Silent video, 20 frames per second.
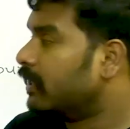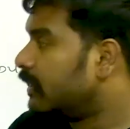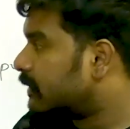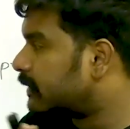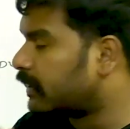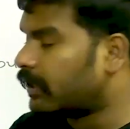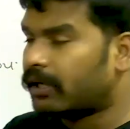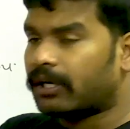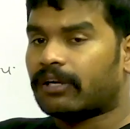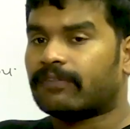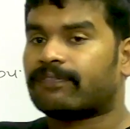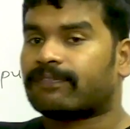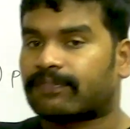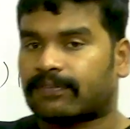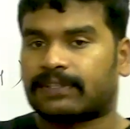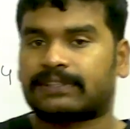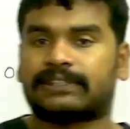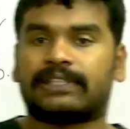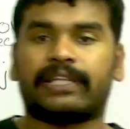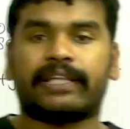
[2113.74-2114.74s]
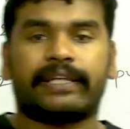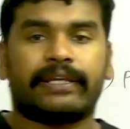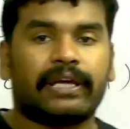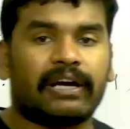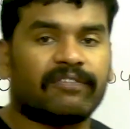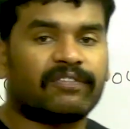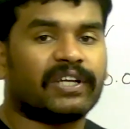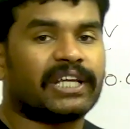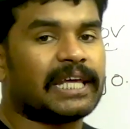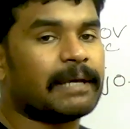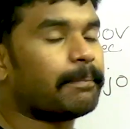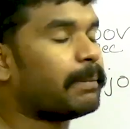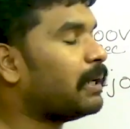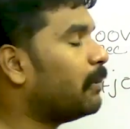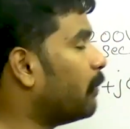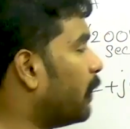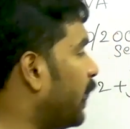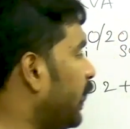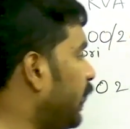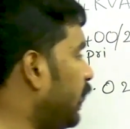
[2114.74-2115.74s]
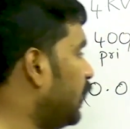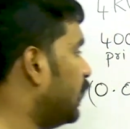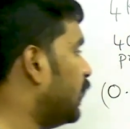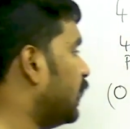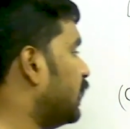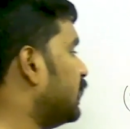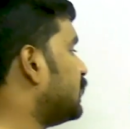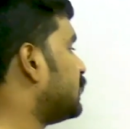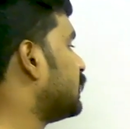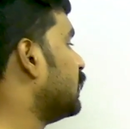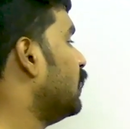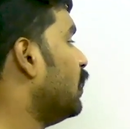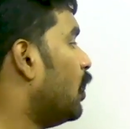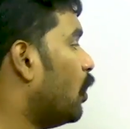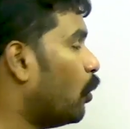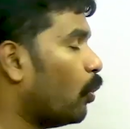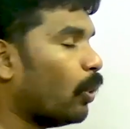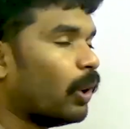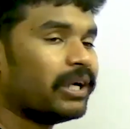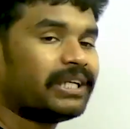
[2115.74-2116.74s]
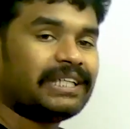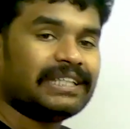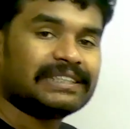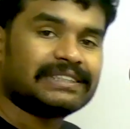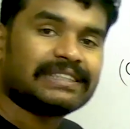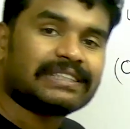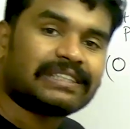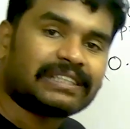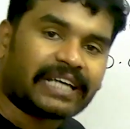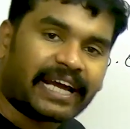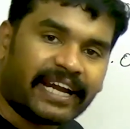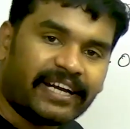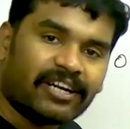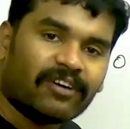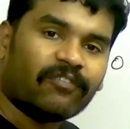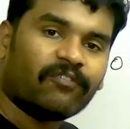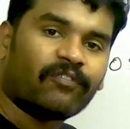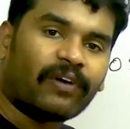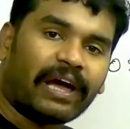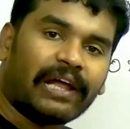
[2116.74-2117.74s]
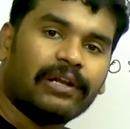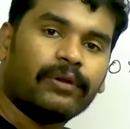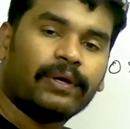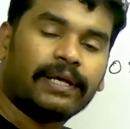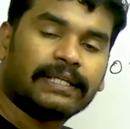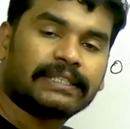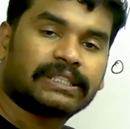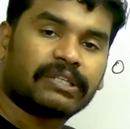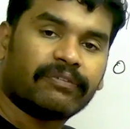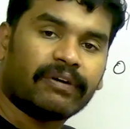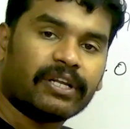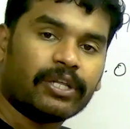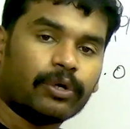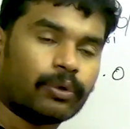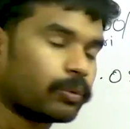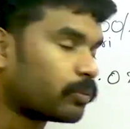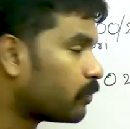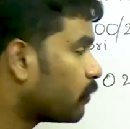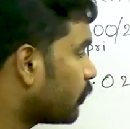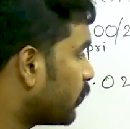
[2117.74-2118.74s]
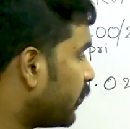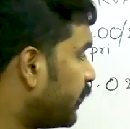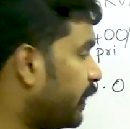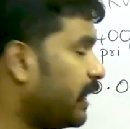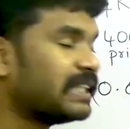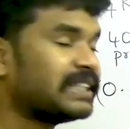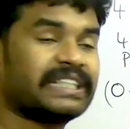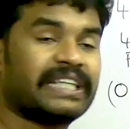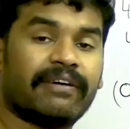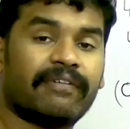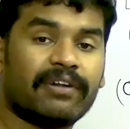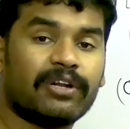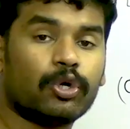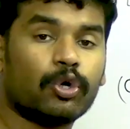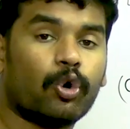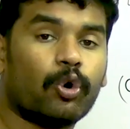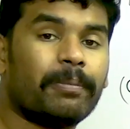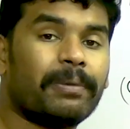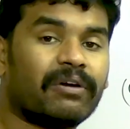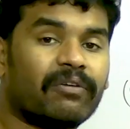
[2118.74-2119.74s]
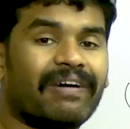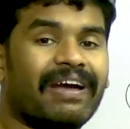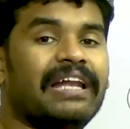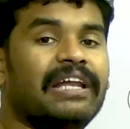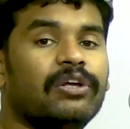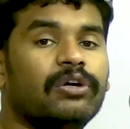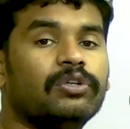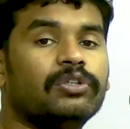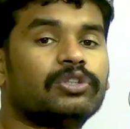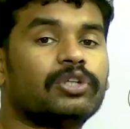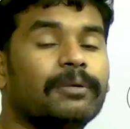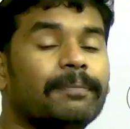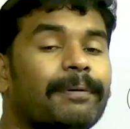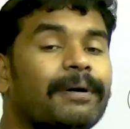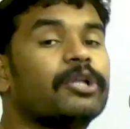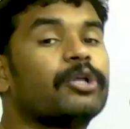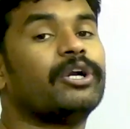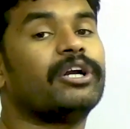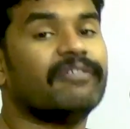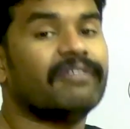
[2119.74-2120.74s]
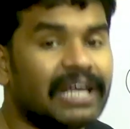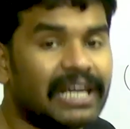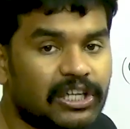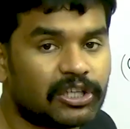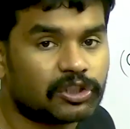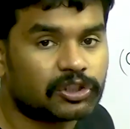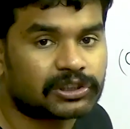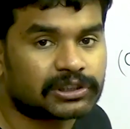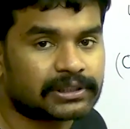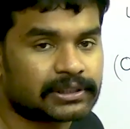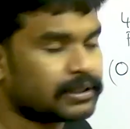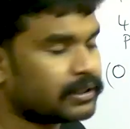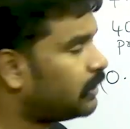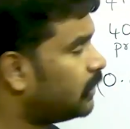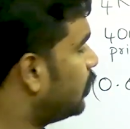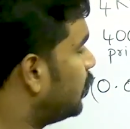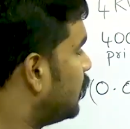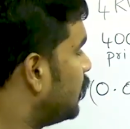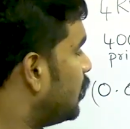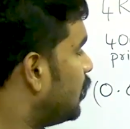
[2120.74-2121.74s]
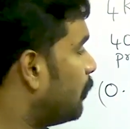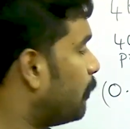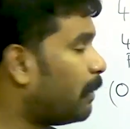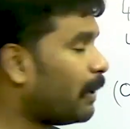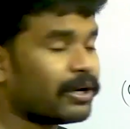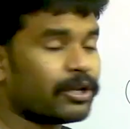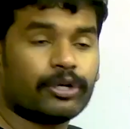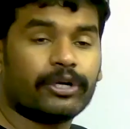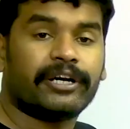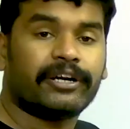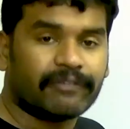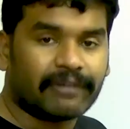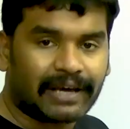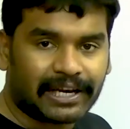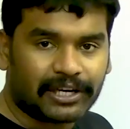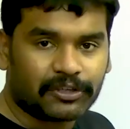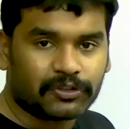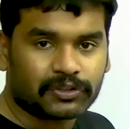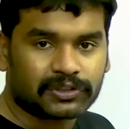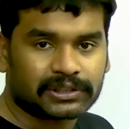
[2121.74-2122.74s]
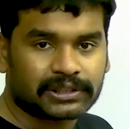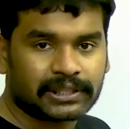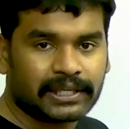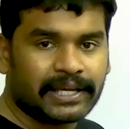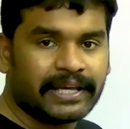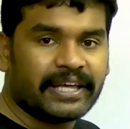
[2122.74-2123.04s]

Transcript: Sir, first thing you have to keep in mind is what is that kind of value he has given you? He has given you ohmic values or per unit values? Per unit values.